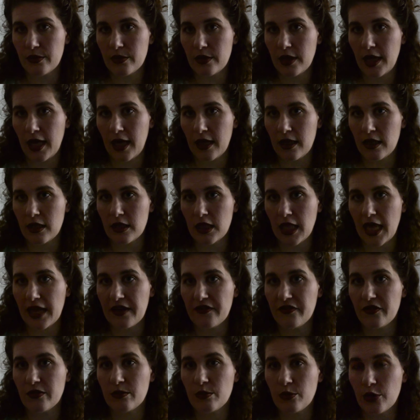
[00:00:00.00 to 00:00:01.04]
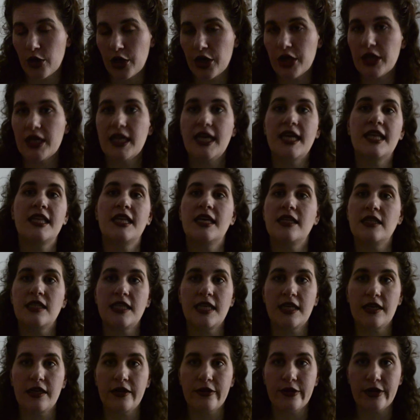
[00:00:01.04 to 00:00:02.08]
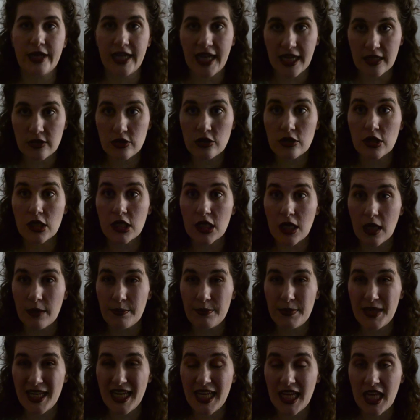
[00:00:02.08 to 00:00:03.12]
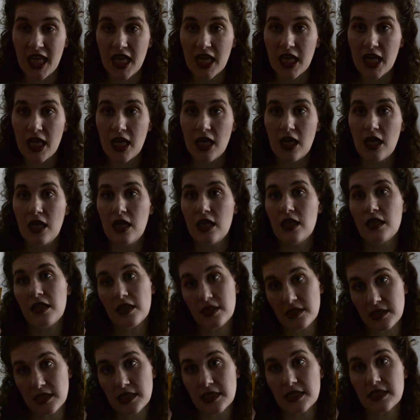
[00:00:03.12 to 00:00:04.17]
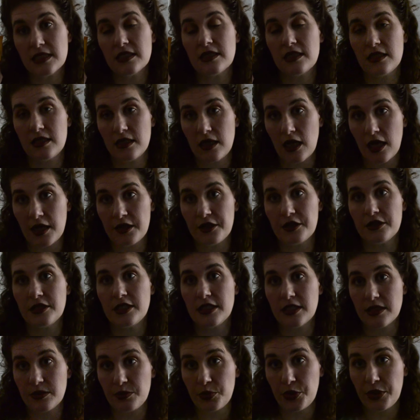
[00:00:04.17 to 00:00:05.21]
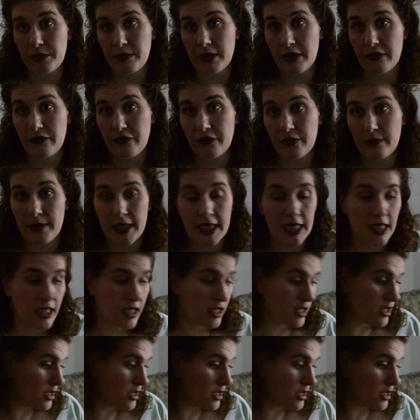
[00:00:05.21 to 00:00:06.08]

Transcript: how a lot of them work, and that they are a natural company, this is an utter disappointment for me.